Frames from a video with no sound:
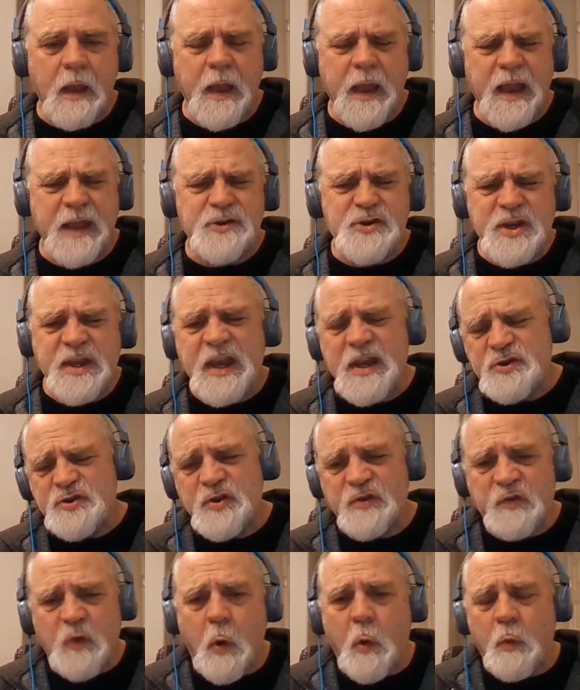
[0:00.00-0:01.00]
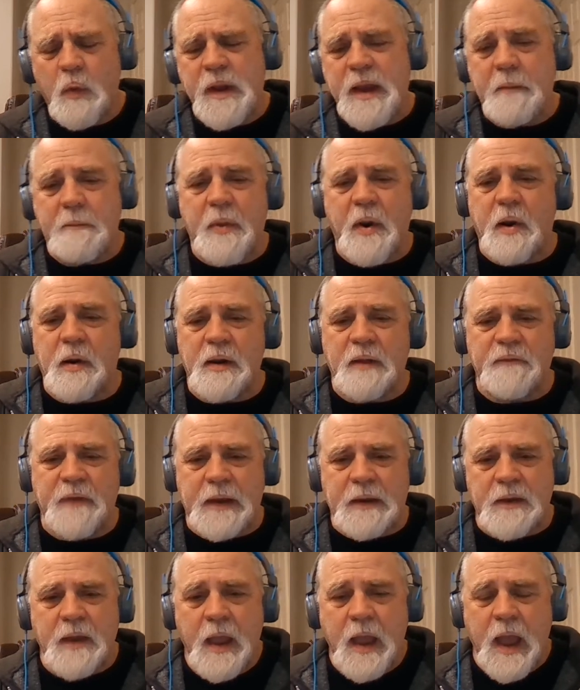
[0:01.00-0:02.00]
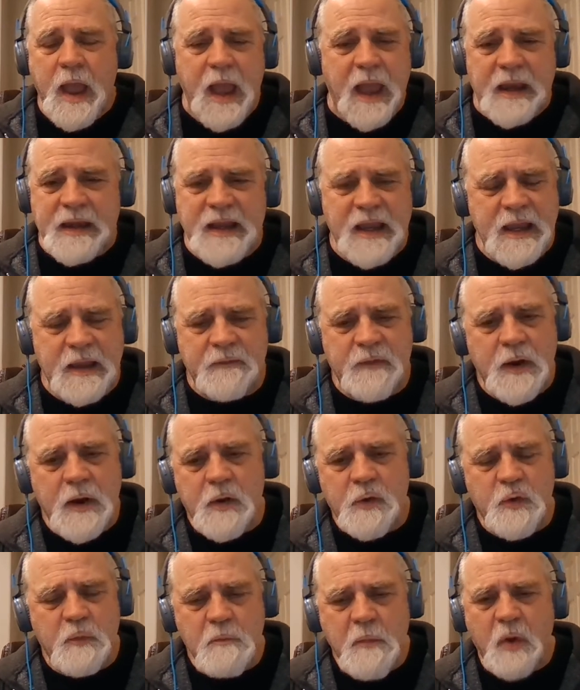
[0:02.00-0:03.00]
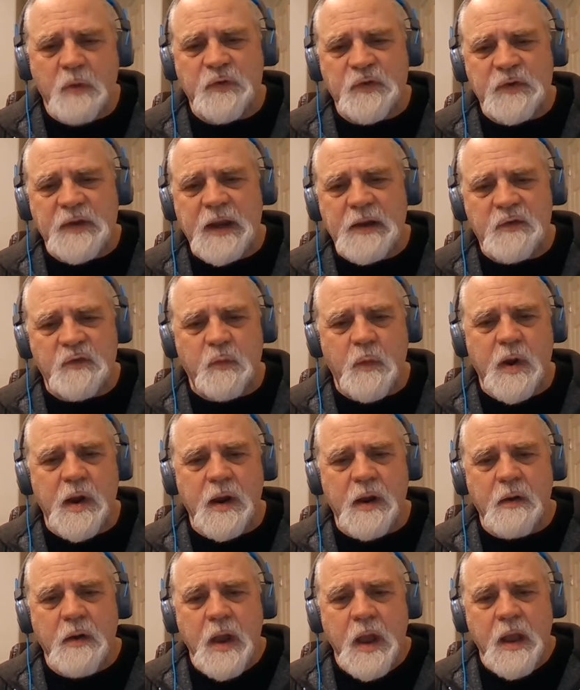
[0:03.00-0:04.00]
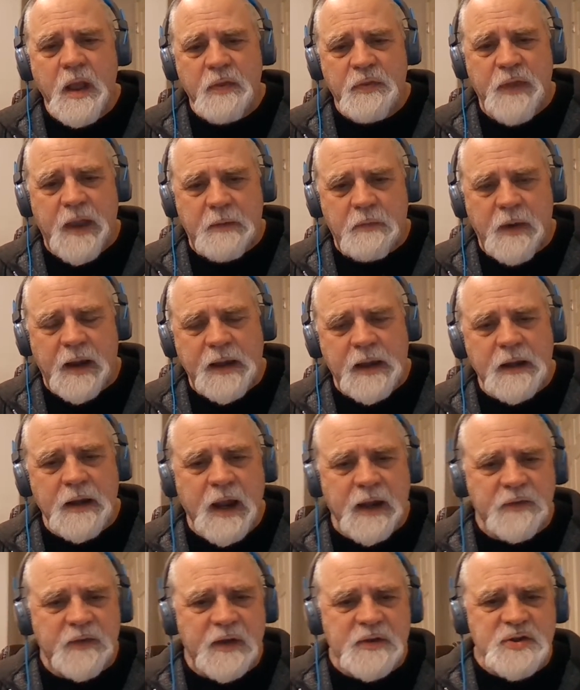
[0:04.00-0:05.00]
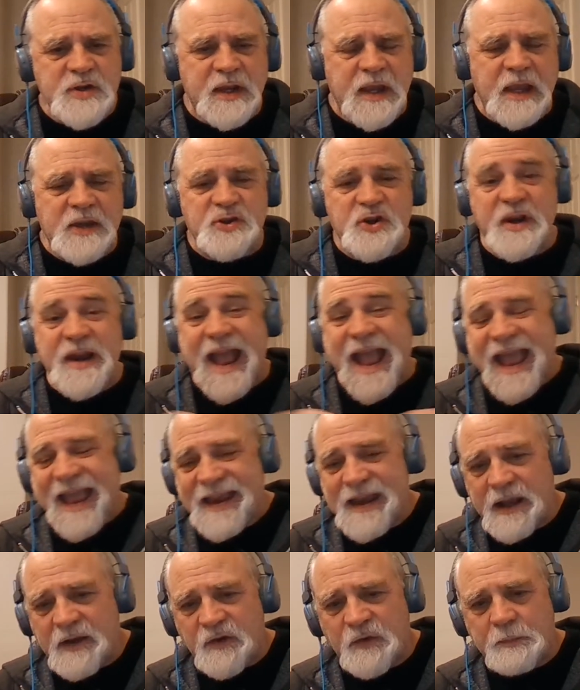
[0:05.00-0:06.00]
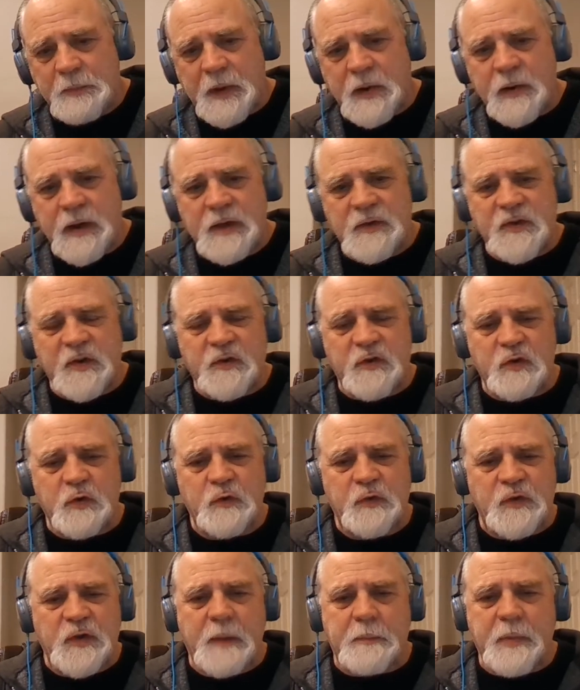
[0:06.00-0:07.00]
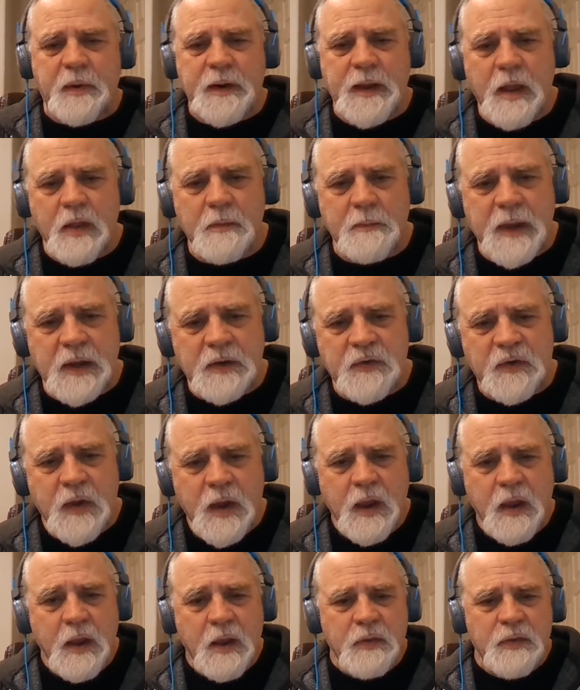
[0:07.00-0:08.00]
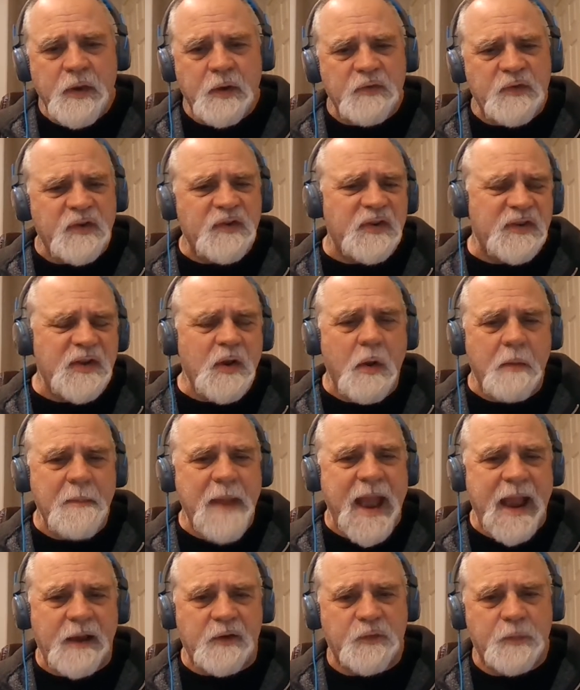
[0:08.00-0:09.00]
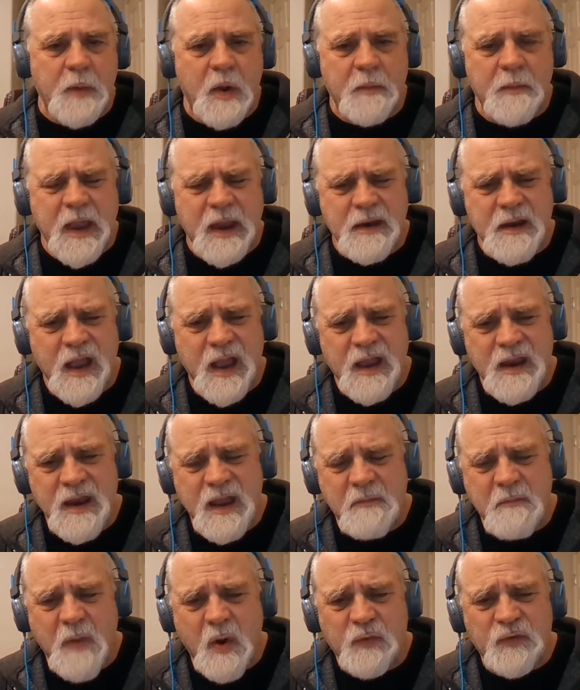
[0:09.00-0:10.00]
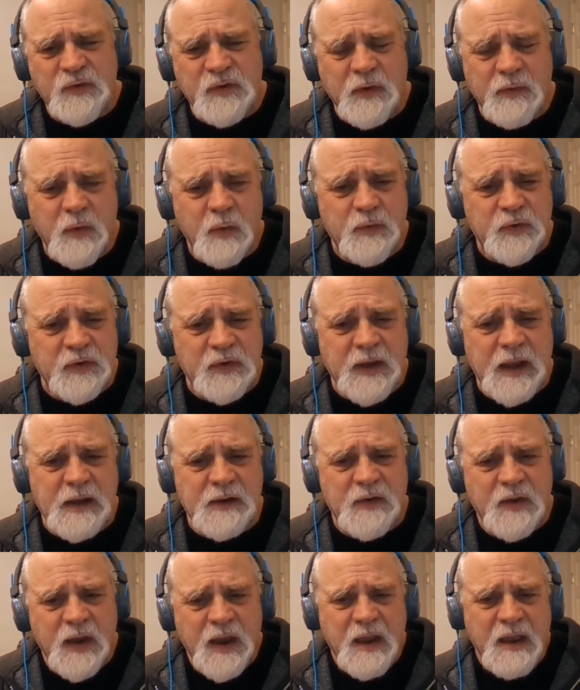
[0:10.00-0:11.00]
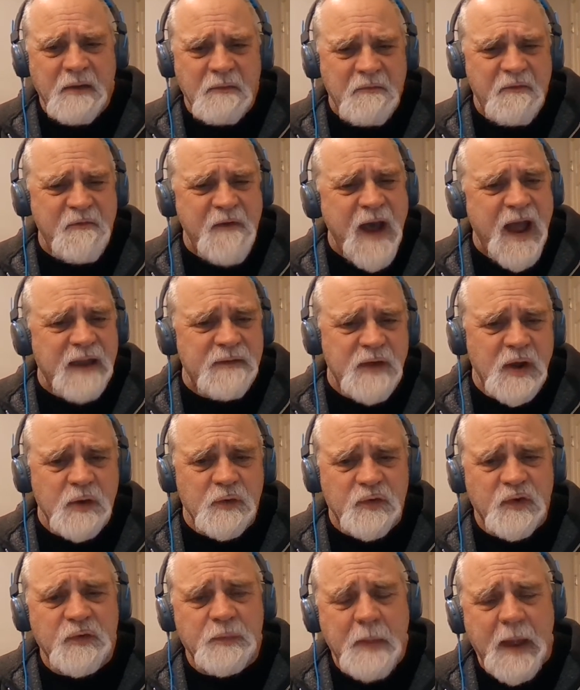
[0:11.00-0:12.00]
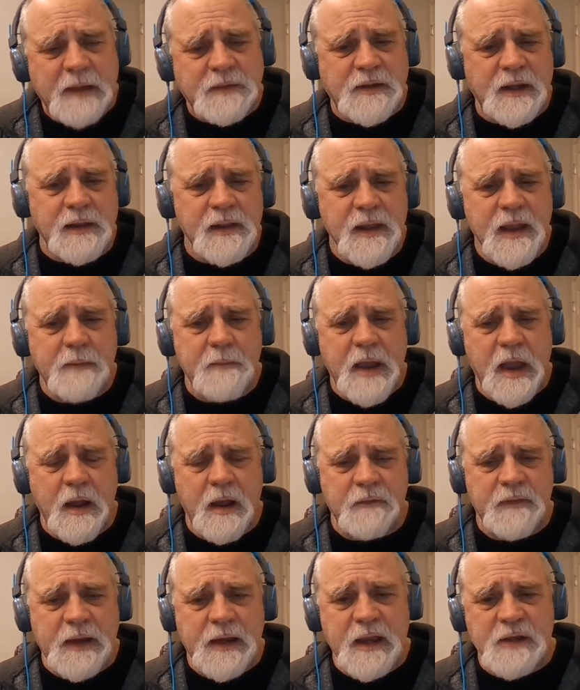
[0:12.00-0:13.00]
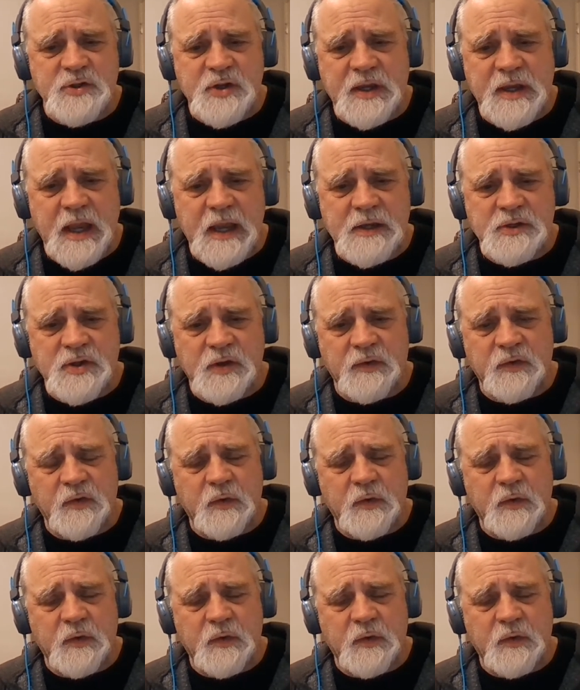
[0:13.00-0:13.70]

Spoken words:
Education is only a part of it, and even under most states where they recognize education and experience as two separate elements, there's a still maximum, and in most of those states, 5 years is about the limit of the education.